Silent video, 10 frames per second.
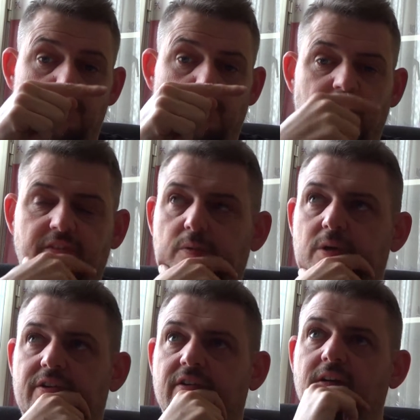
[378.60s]
past
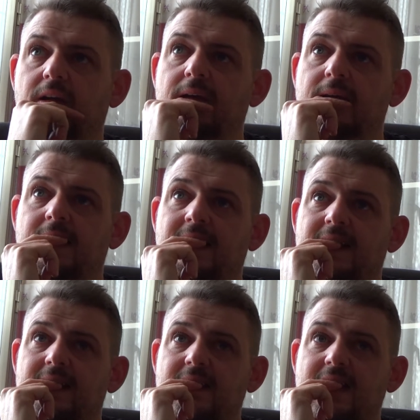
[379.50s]
quarter,
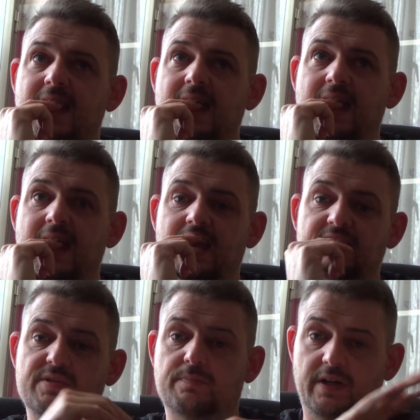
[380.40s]

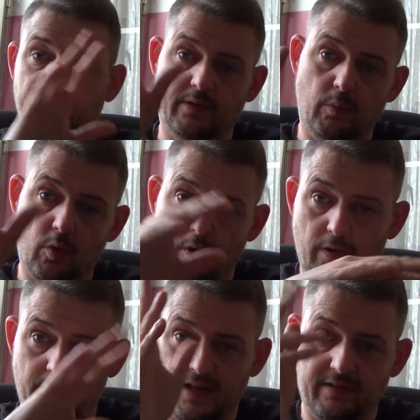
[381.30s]
and spread the
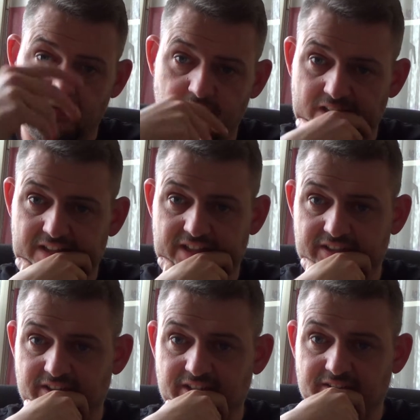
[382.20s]
word and everything on the
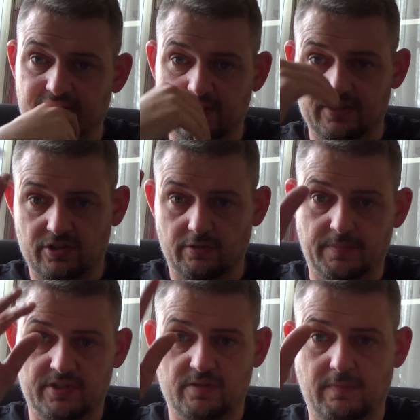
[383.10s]
internet, show
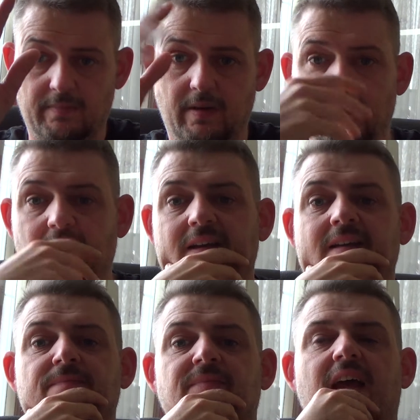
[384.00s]
pictures, blah blah blah.
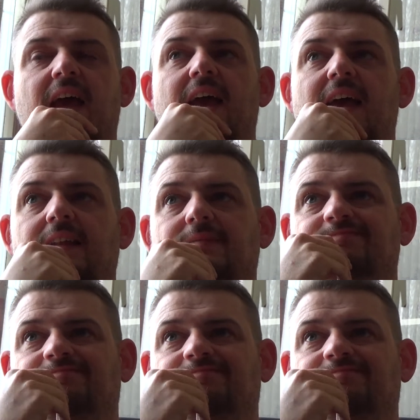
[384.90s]
And,